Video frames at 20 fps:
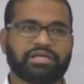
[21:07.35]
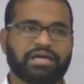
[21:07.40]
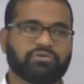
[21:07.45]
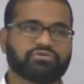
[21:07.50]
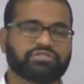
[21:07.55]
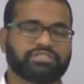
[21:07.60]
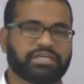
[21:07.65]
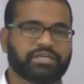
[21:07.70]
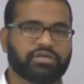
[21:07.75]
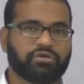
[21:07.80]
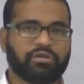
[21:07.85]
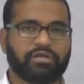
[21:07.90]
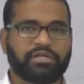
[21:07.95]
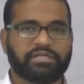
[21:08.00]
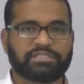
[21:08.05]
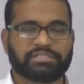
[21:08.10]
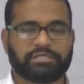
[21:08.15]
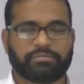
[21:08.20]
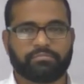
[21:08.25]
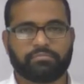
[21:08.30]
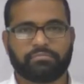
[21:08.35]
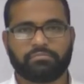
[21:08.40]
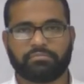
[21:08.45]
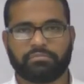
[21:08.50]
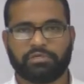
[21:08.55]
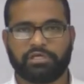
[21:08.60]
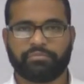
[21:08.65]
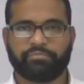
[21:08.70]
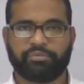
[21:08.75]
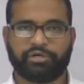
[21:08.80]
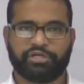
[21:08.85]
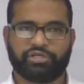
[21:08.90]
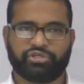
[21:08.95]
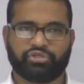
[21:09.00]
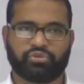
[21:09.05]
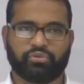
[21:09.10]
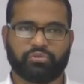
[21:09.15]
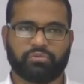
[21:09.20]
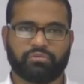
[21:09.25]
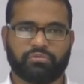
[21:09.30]
have secularism in
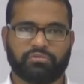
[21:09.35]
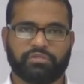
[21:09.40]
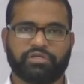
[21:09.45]
British rule.